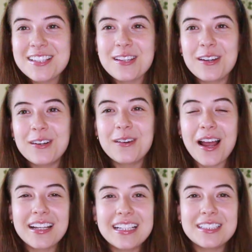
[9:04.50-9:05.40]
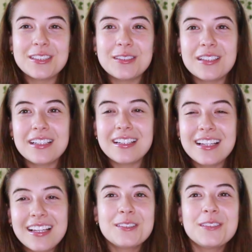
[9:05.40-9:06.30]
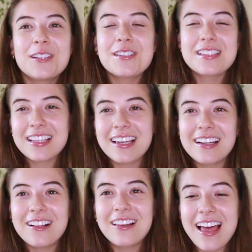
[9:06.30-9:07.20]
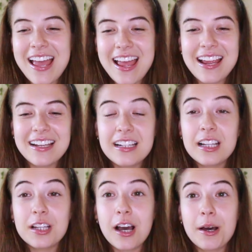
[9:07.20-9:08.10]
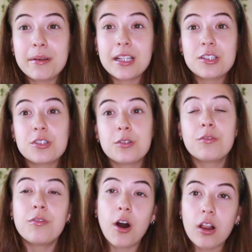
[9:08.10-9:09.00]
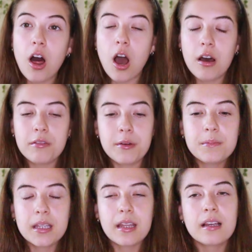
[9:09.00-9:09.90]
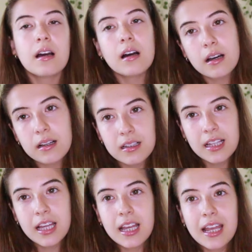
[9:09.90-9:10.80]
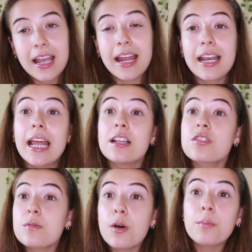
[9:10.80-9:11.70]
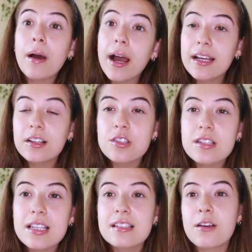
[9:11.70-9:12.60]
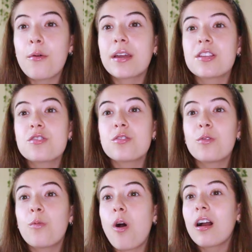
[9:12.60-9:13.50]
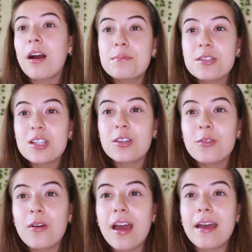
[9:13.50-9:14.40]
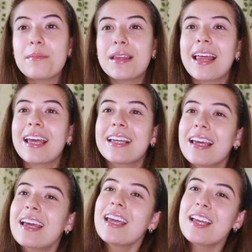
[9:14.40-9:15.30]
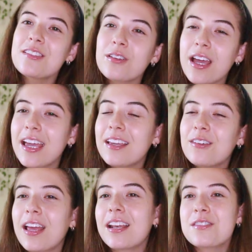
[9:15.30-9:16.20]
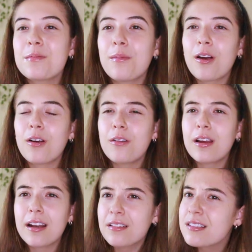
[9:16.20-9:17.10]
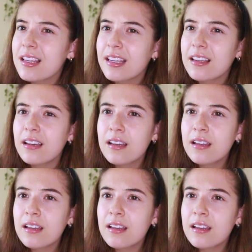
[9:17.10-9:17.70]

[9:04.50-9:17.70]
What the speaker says: so I need you to do your skill and I need you to fall off and be like, oh. And then Simone Biles is going to walk up to you and be like, it's okay, you'll get it tomorrow. And I was like,